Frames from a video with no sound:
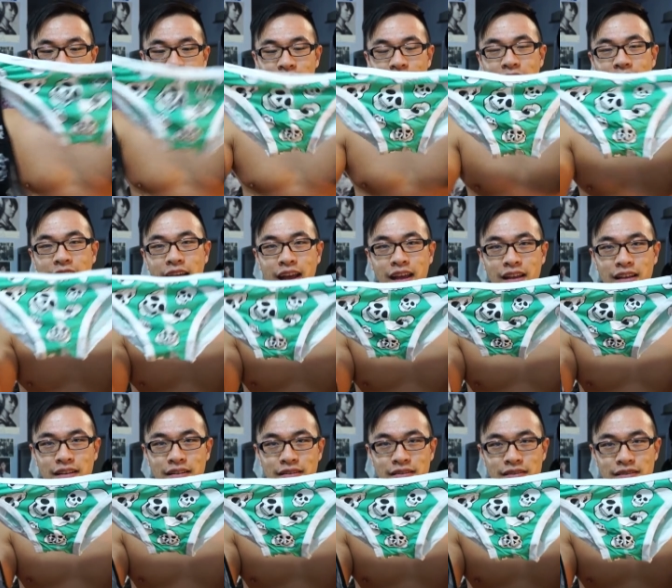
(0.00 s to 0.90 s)

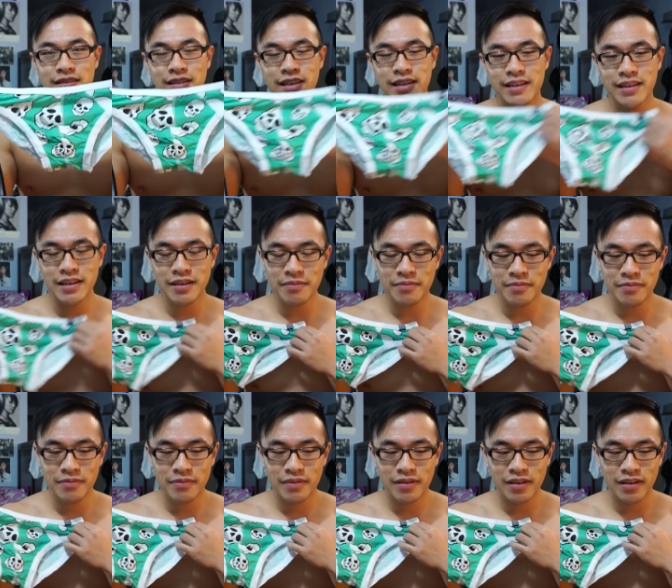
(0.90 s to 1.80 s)
I seen
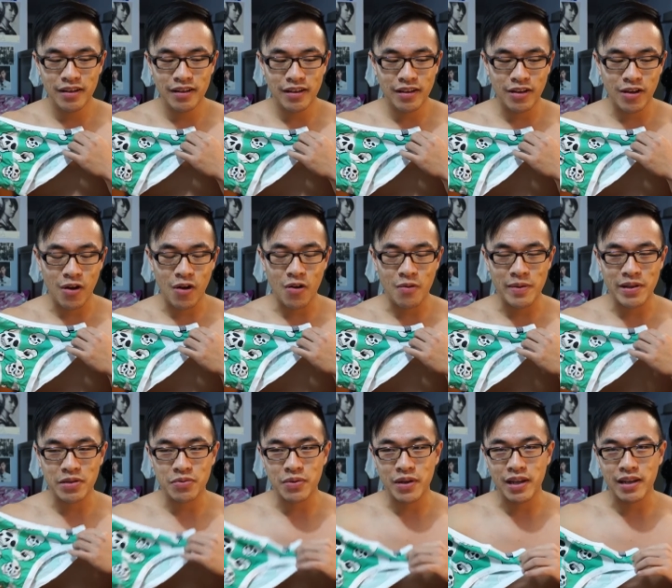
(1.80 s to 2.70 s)
them go
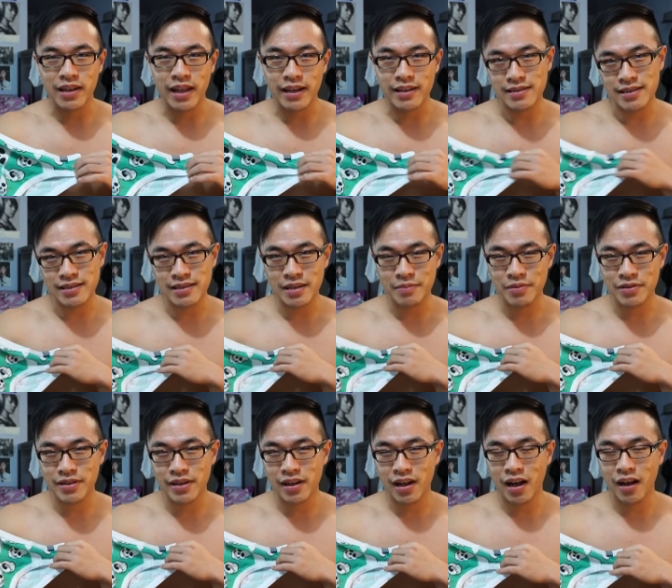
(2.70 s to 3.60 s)
between like
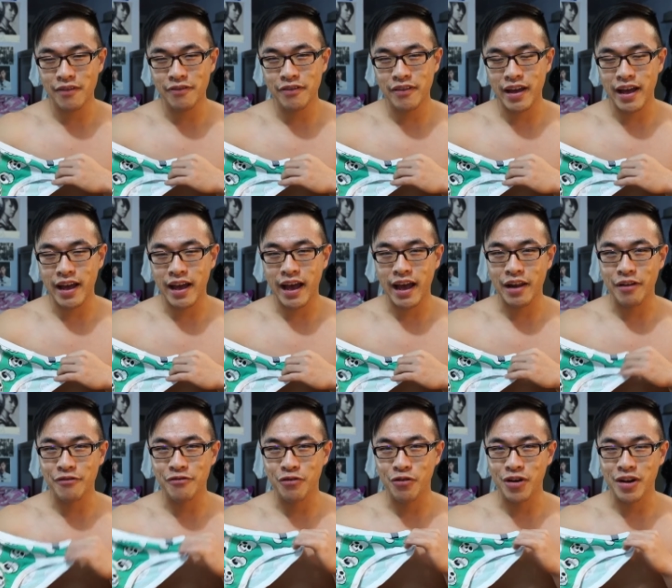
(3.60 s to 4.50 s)
60% off
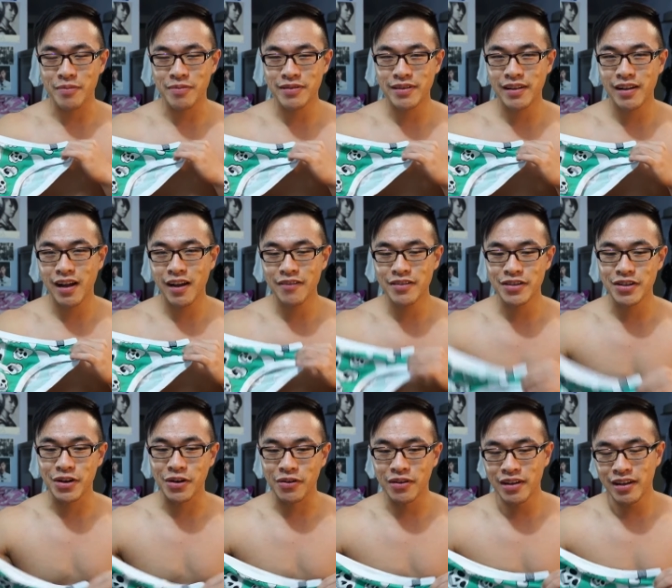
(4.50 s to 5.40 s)
and 40% off.
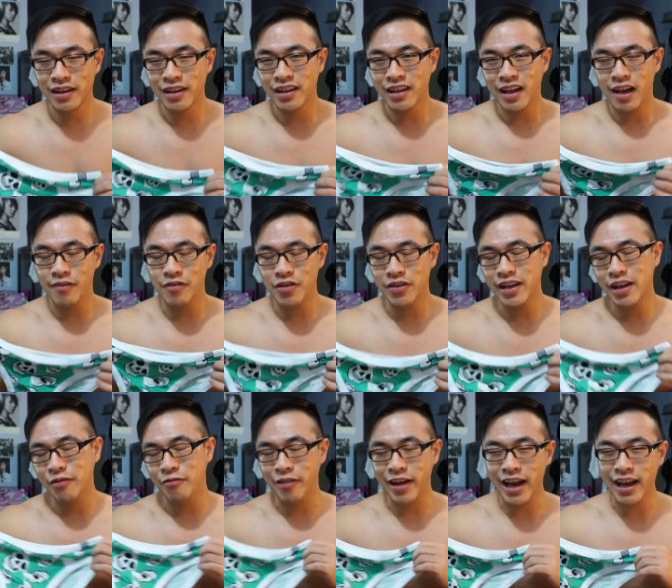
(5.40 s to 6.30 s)
So if you
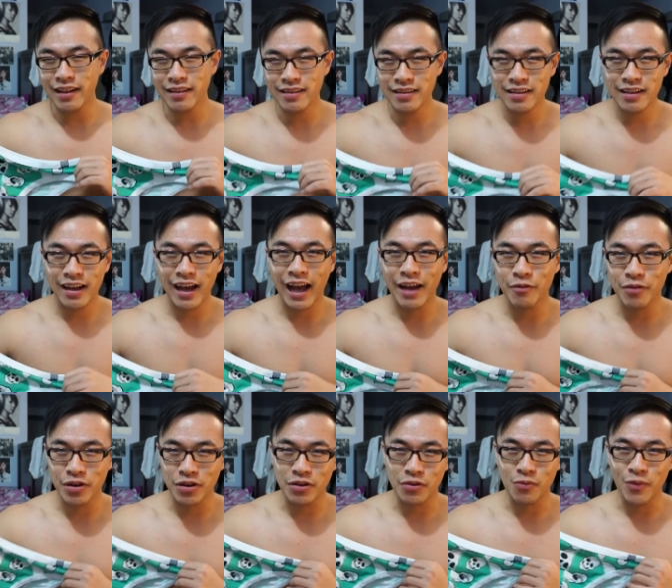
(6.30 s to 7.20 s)
can wait, I
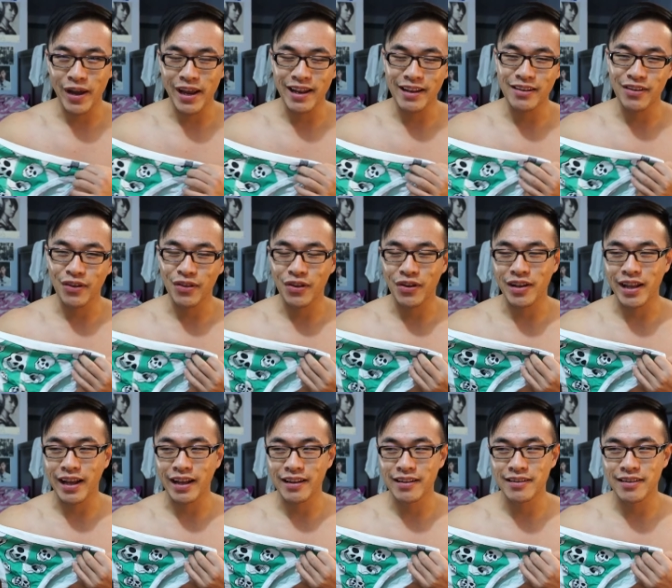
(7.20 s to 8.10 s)
would wait until they're
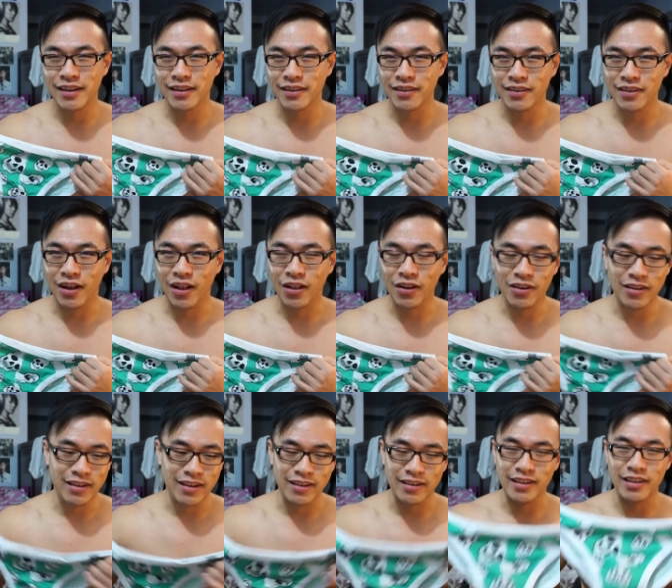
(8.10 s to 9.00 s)
like
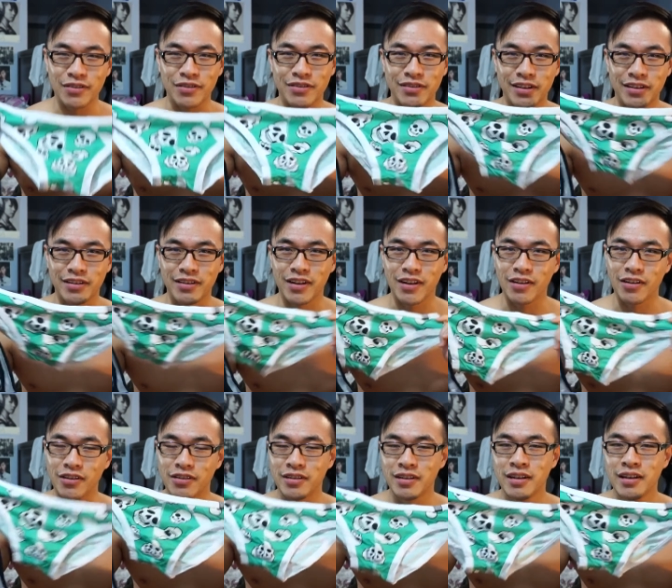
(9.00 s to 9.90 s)
$6 because these are
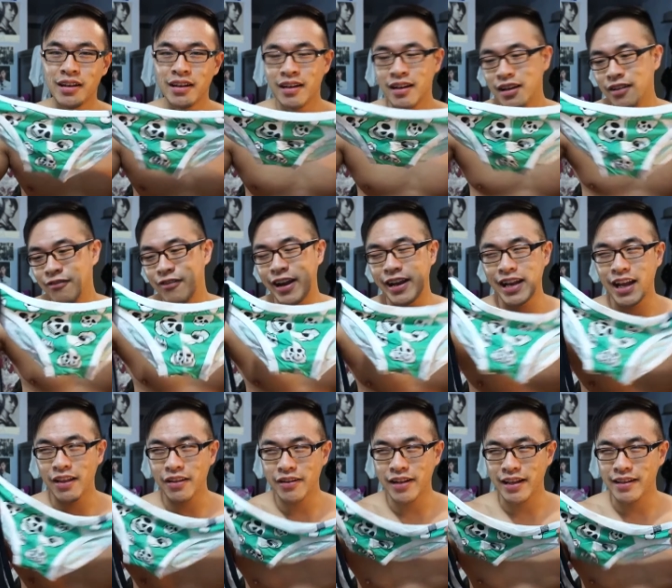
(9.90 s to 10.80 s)
$6. Right
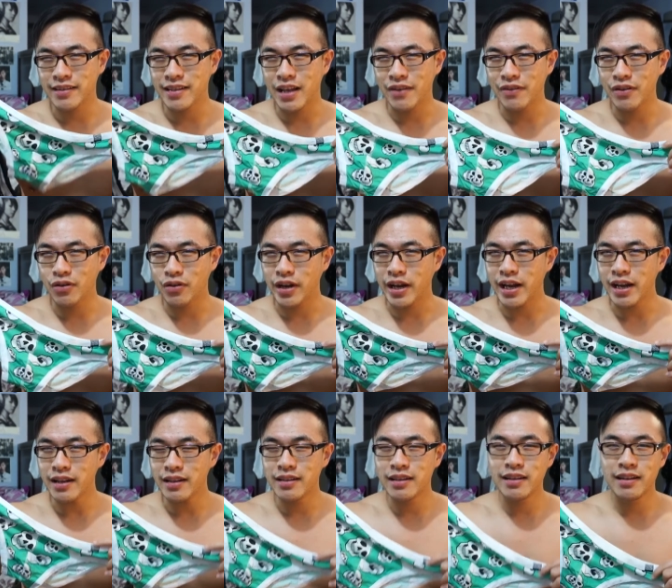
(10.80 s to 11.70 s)
now they're like seven or
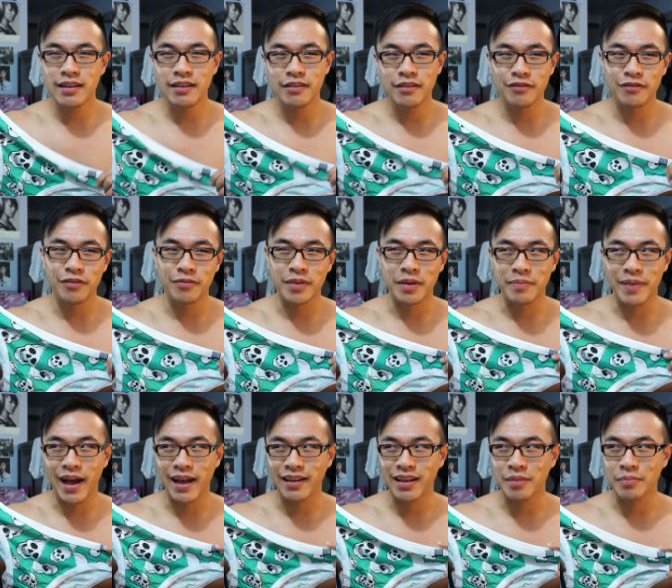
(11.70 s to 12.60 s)
eight from the
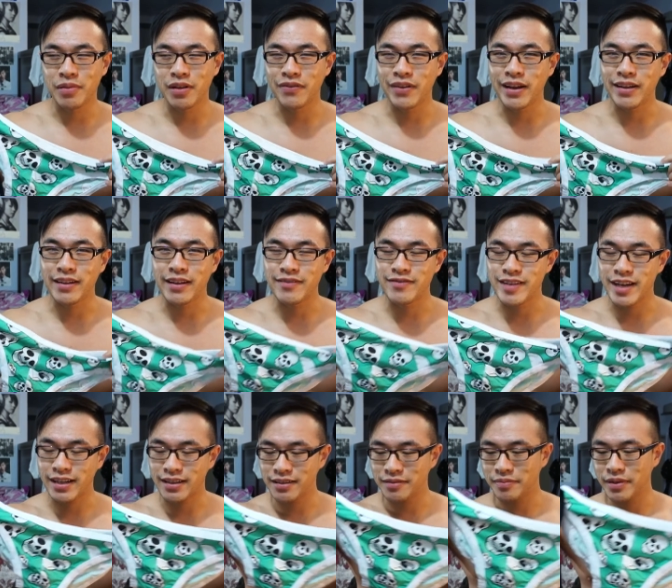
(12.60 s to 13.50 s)
past couple of days I've
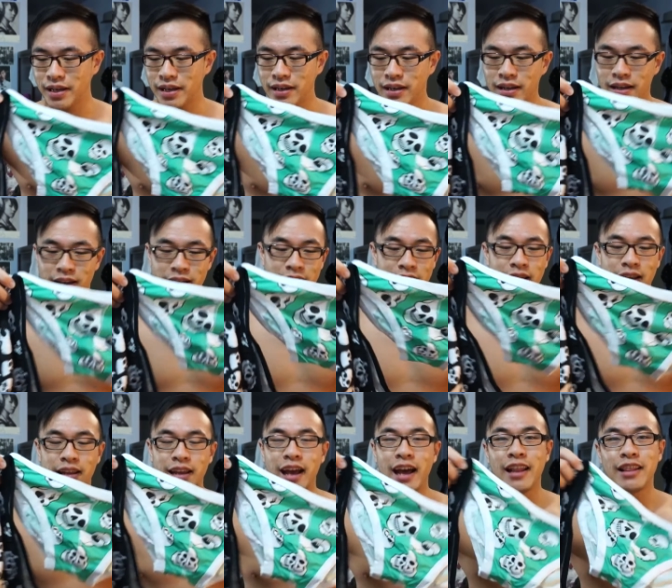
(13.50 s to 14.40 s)
checked, but
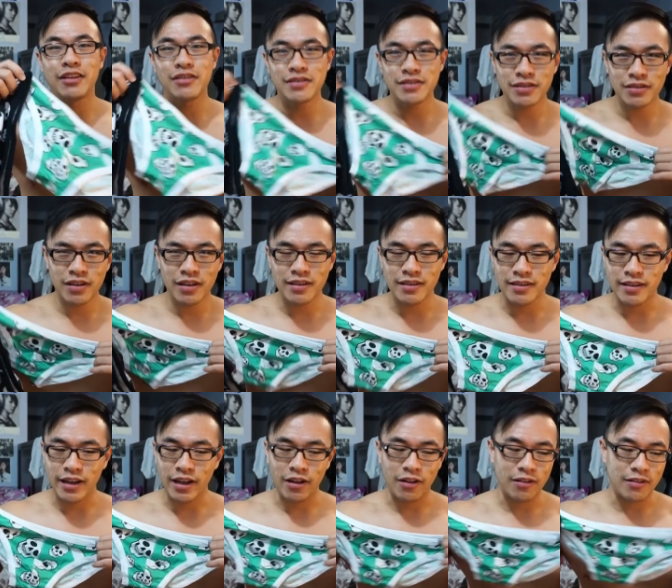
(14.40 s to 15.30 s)
yeah, they're still on
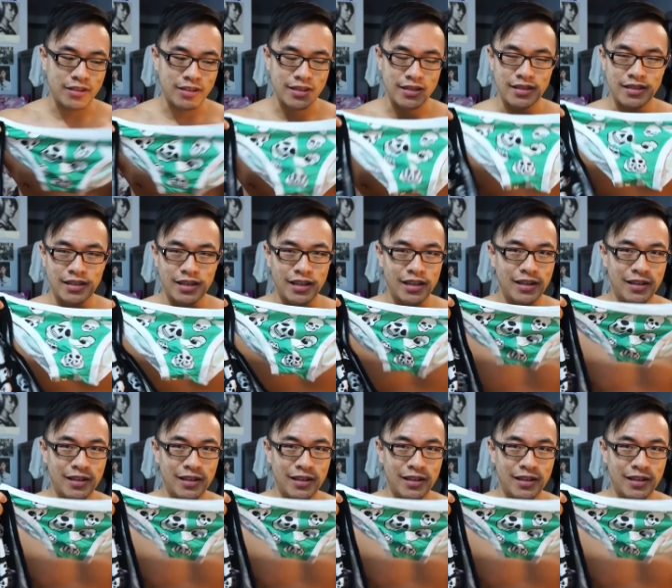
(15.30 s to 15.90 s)
sale. It's just,